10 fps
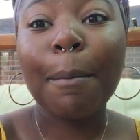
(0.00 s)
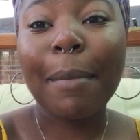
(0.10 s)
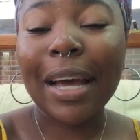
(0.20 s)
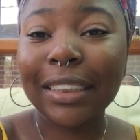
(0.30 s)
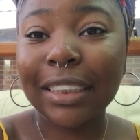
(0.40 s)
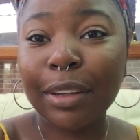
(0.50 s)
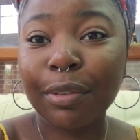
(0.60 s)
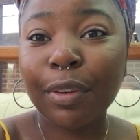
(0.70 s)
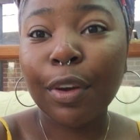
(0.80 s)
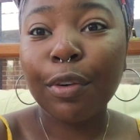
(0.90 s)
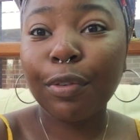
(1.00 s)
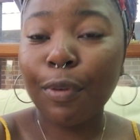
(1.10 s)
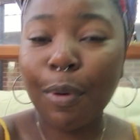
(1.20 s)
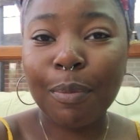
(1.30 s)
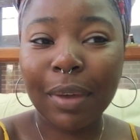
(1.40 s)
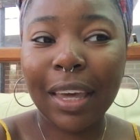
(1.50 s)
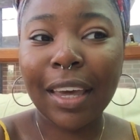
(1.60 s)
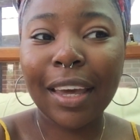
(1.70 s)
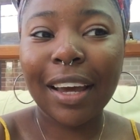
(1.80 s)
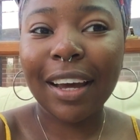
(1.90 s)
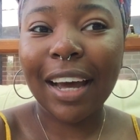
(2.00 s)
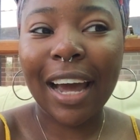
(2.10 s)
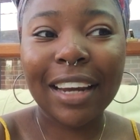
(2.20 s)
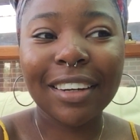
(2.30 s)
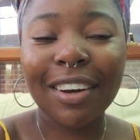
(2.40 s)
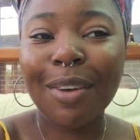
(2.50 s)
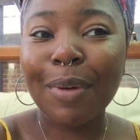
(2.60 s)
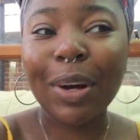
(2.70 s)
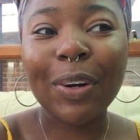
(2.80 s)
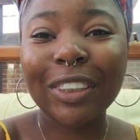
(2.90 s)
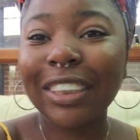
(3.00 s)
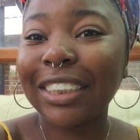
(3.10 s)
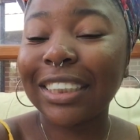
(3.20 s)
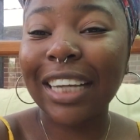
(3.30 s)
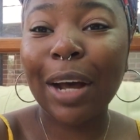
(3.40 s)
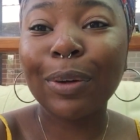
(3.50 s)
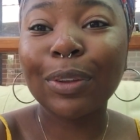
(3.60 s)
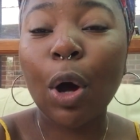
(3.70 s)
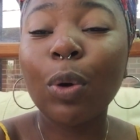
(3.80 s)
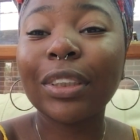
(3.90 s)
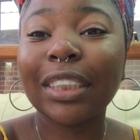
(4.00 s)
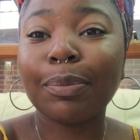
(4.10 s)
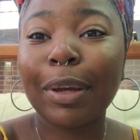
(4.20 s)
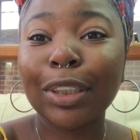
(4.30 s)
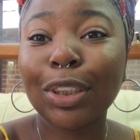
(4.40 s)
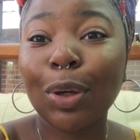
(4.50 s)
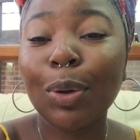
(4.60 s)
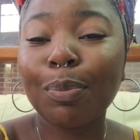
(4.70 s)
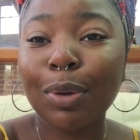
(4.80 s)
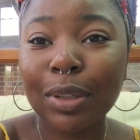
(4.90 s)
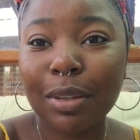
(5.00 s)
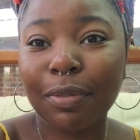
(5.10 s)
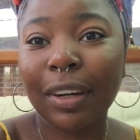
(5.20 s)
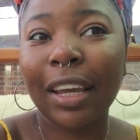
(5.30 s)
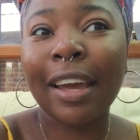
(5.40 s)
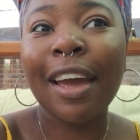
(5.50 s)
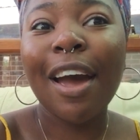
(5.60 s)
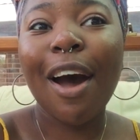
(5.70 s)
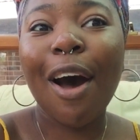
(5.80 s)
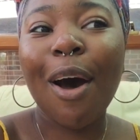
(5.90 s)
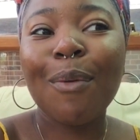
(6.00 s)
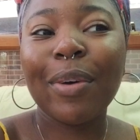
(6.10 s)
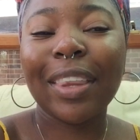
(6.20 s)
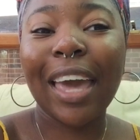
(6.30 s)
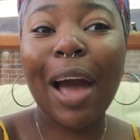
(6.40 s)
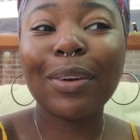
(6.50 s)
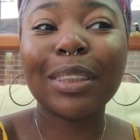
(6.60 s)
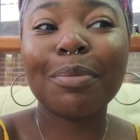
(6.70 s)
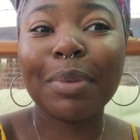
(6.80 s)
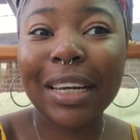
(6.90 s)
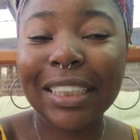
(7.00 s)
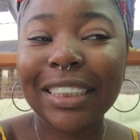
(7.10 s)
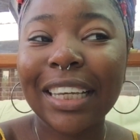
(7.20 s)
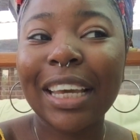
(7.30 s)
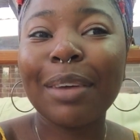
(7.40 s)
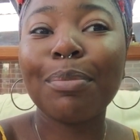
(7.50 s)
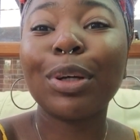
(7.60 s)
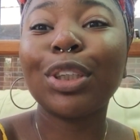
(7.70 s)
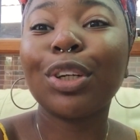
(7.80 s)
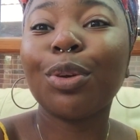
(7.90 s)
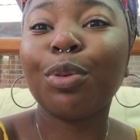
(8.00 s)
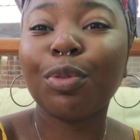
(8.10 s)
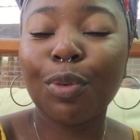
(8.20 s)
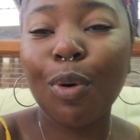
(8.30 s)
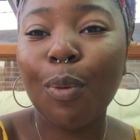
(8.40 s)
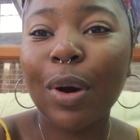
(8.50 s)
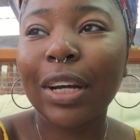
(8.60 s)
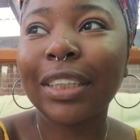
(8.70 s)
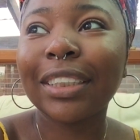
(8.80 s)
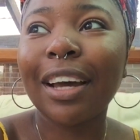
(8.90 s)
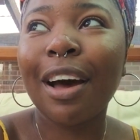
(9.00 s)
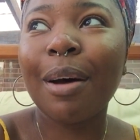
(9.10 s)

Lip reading: massive for me. And oh my gosh, she just holds the space so beautifully with accountability, pushing you forwards.